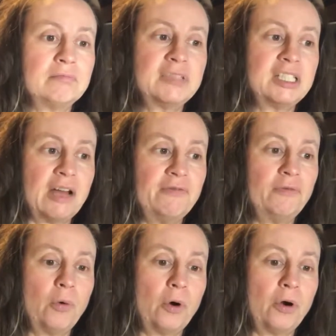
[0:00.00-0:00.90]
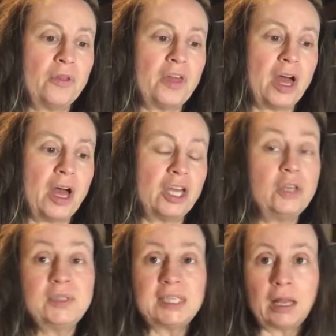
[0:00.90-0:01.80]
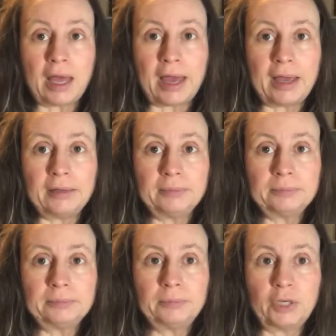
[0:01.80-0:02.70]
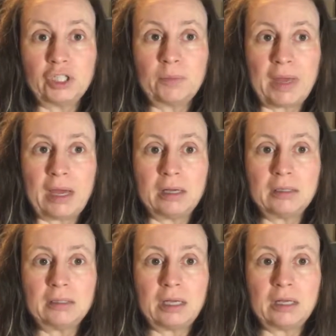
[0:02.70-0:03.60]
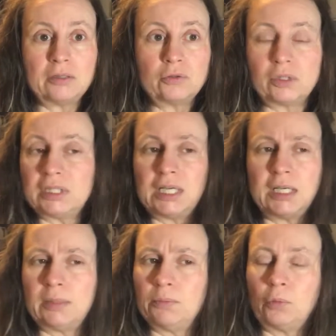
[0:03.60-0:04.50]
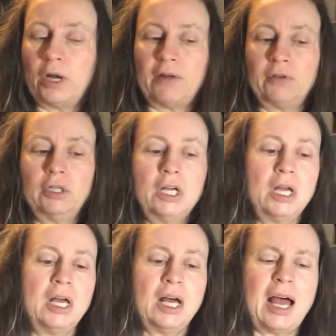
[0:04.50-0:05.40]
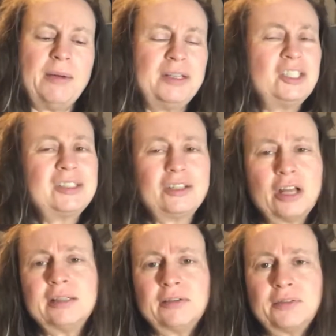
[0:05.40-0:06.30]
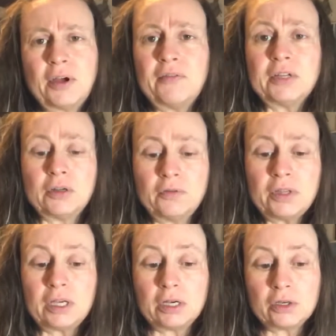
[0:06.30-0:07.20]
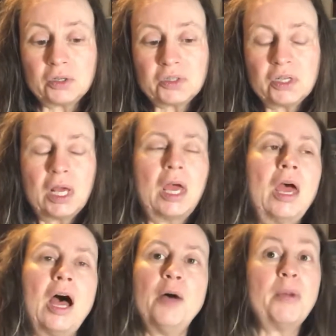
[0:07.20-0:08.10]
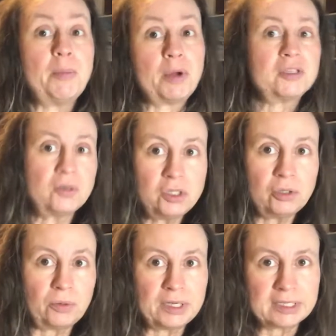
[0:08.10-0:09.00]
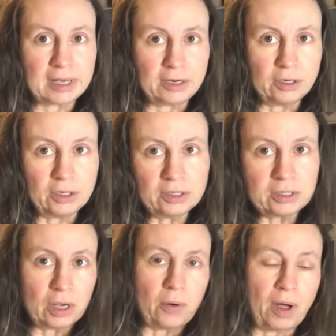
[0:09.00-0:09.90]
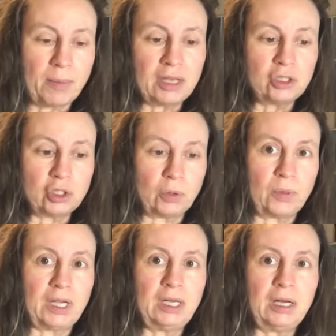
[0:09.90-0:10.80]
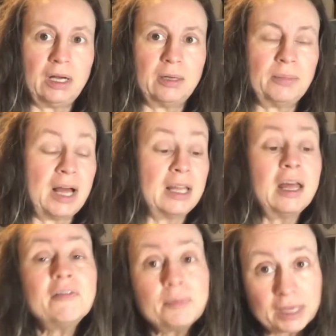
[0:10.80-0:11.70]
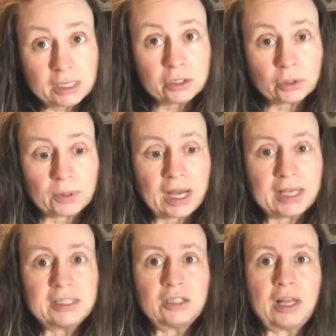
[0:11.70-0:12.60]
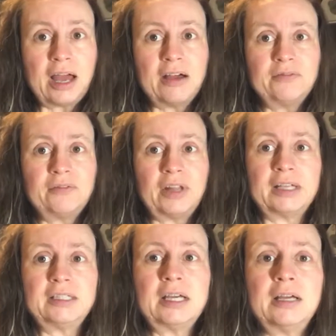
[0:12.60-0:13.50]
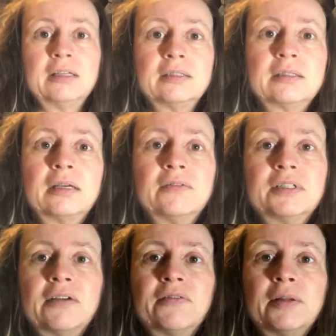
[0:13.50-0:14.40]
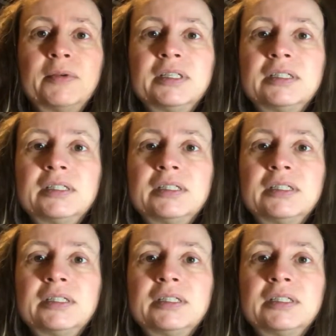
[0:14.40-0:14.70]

stuff for the UCLA marching band and drill team, whatever. Just a lot of stuff that I've done over the years. I'm also a jewelry designer, so I make jewelry. I love making jewelry. I still have like tons of stuff. Let me